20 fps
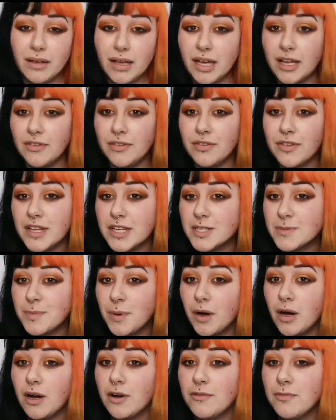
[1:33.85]
and this
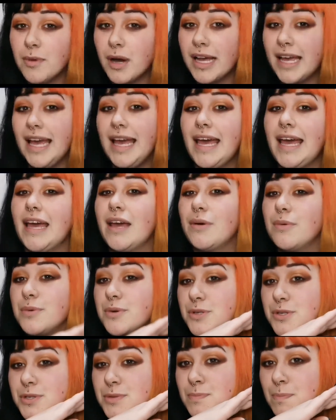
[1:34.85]
part of my hair
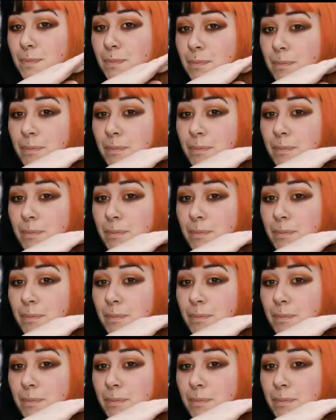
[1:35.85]
was